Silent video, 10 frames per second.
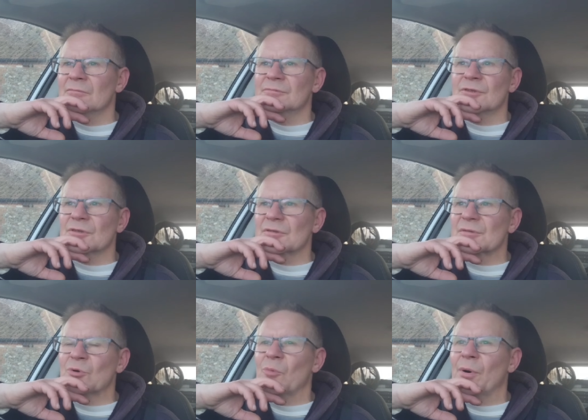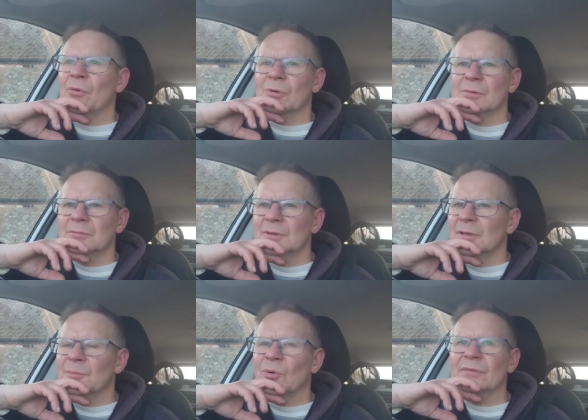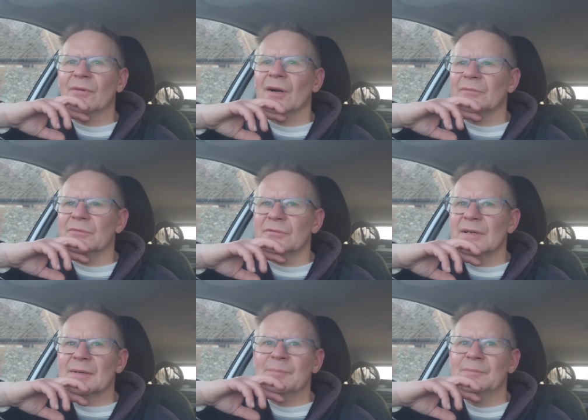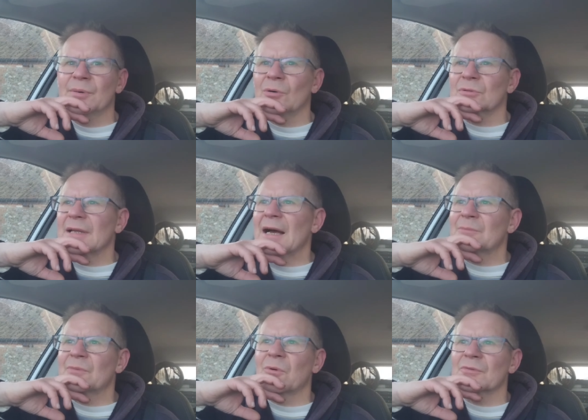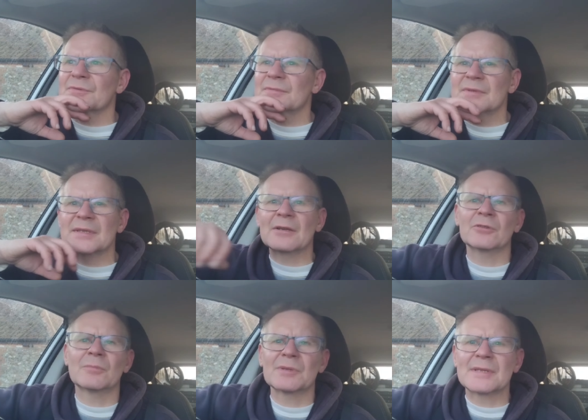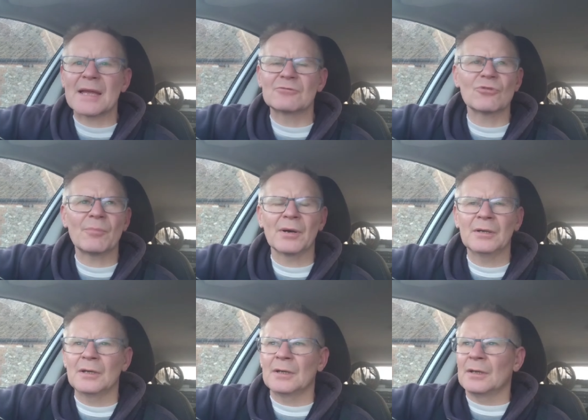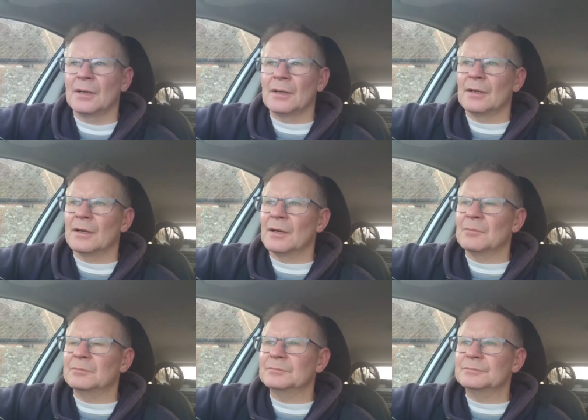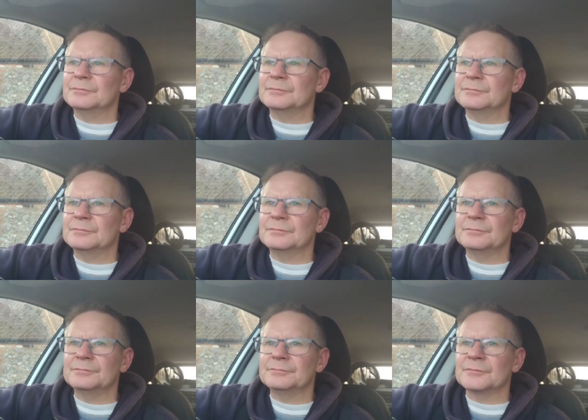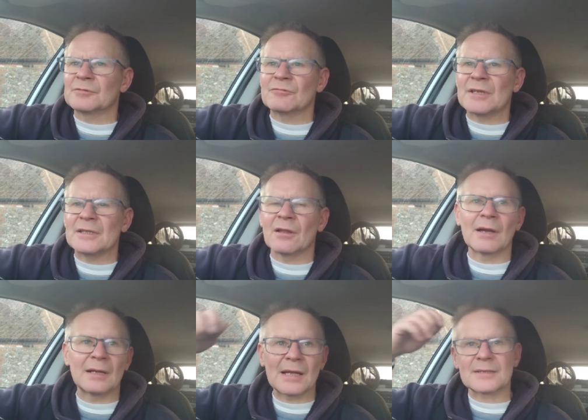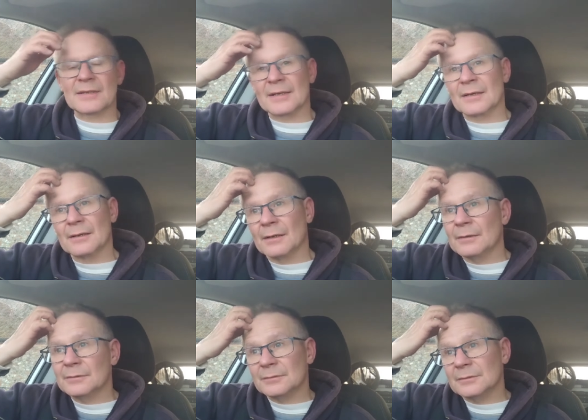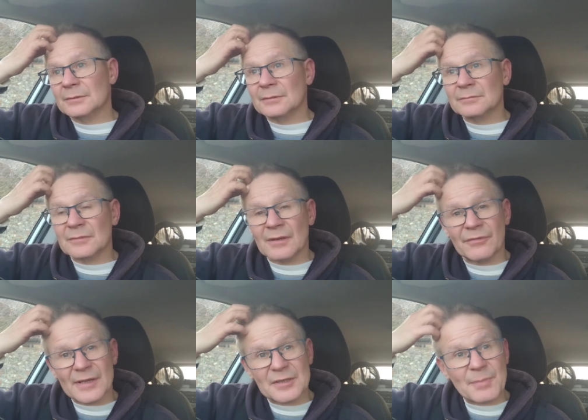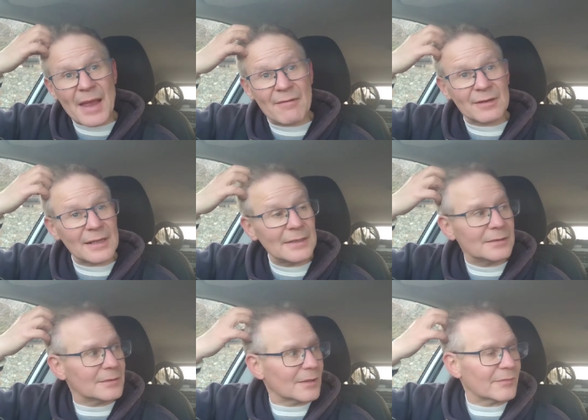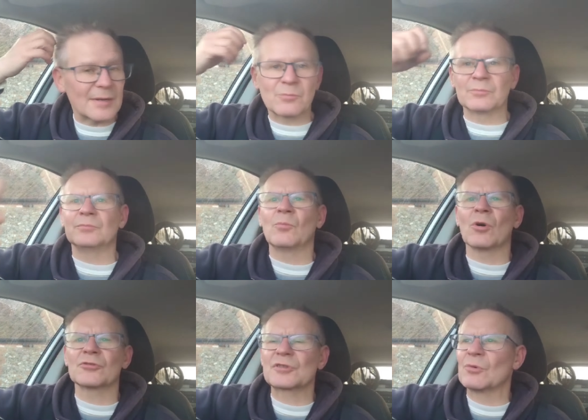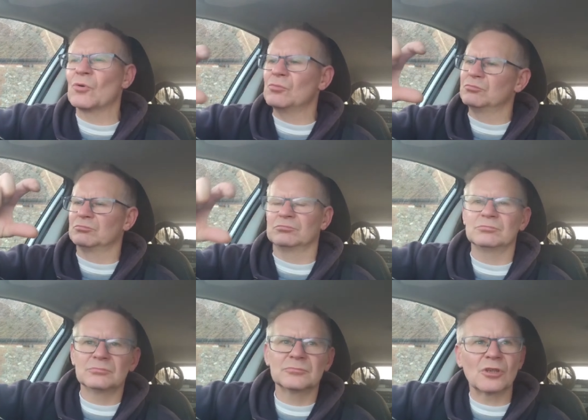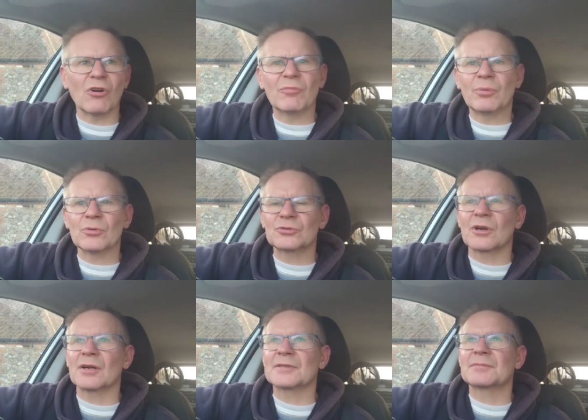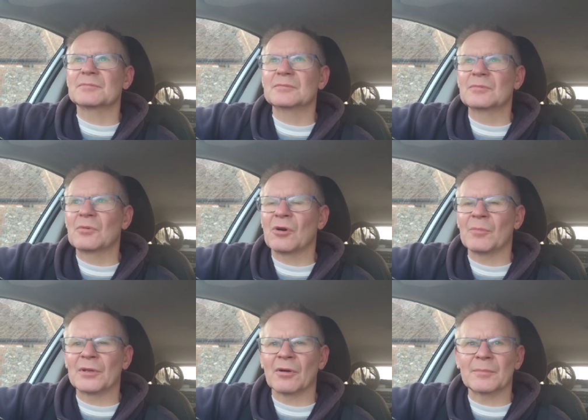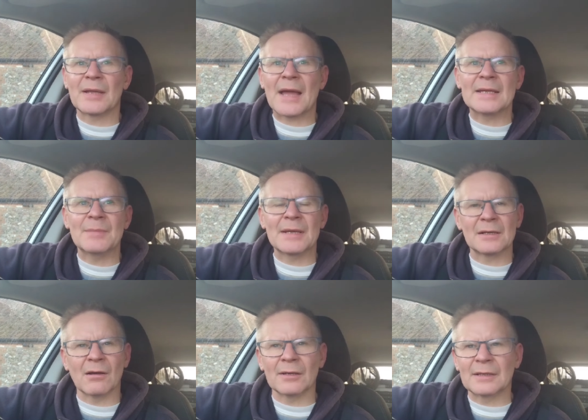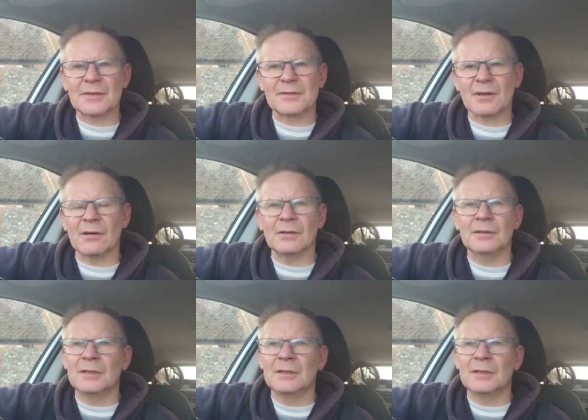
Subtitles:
just a small bulk, 0.5 of a rig, bulk down with one single number 10 dropper, and really light elastic. I fed sparingly. I fed one small golf ball size on my 8 metre line at the start.